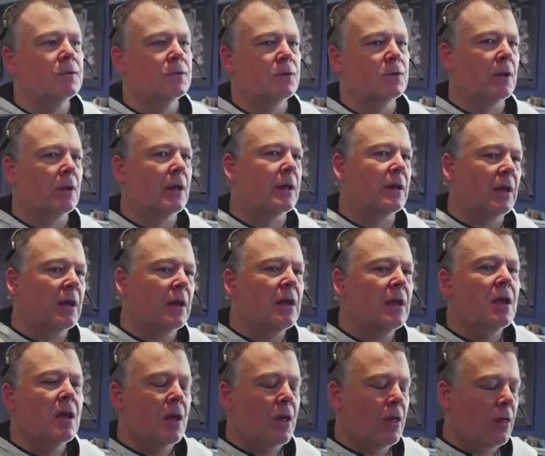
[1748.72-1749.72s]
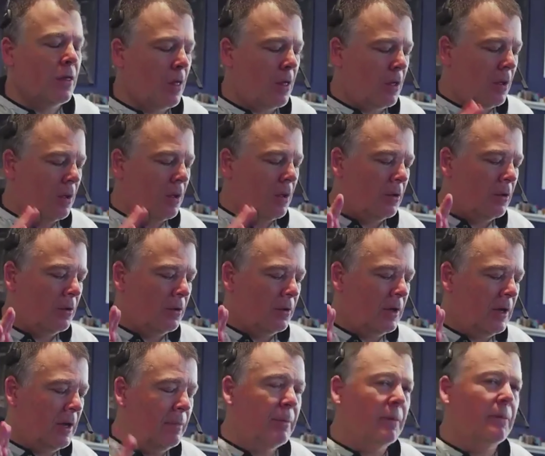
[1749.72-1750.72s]
So, like,
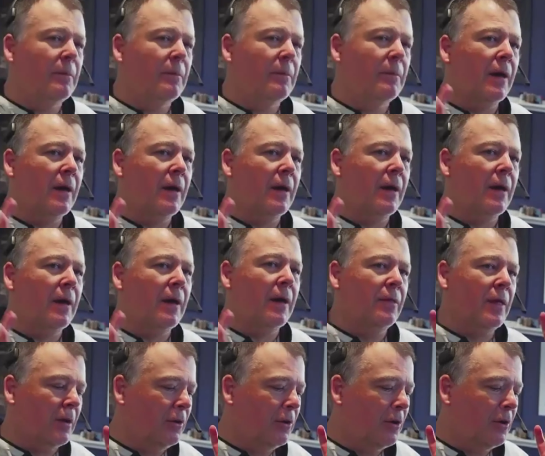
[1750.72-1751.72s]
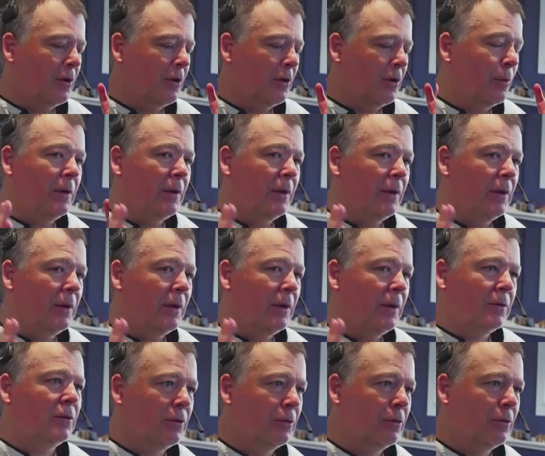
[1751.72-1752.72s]
keep in mind that we need
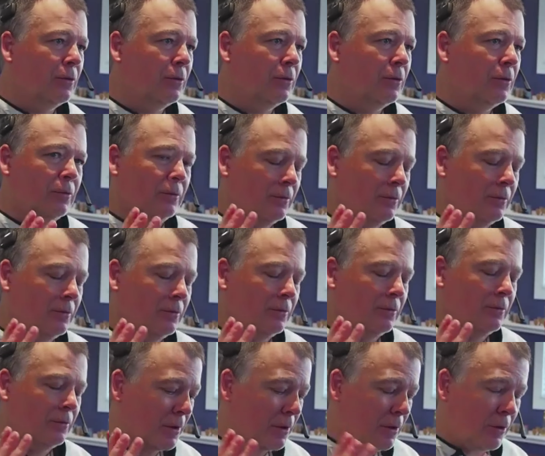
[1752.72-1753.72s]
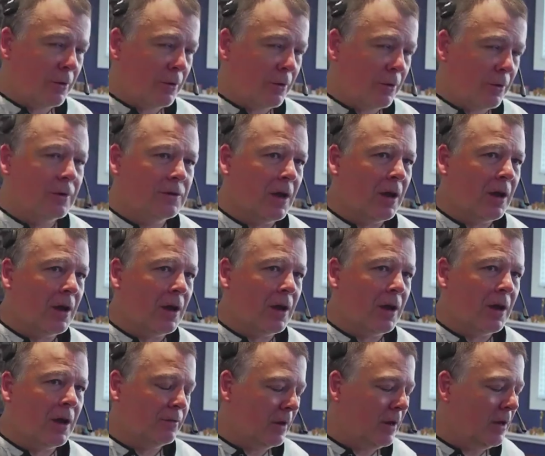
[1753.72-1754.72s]
to do the current
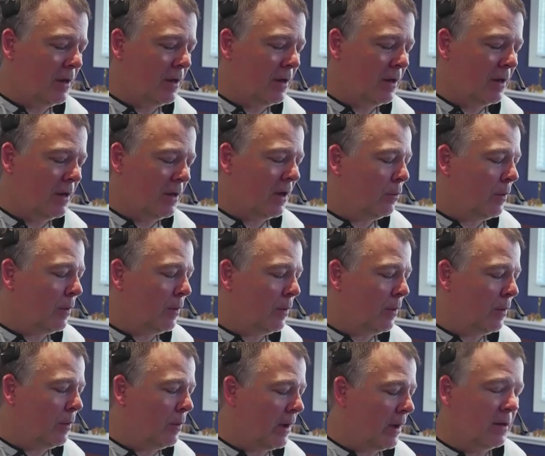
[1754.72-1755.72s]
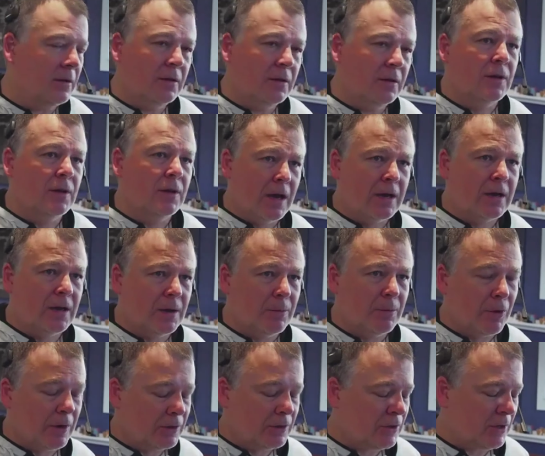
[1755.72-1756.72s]
stuff in a way that is
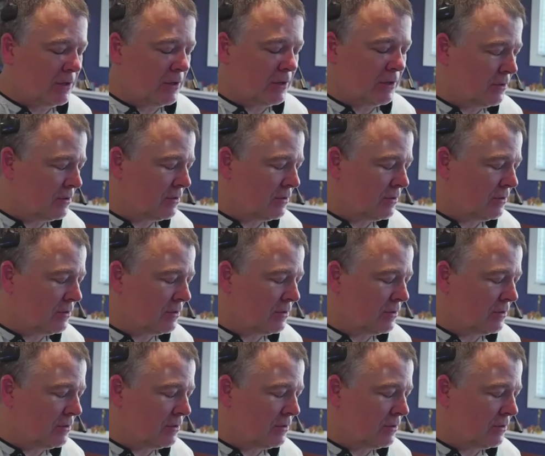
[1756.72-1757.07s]
not going to break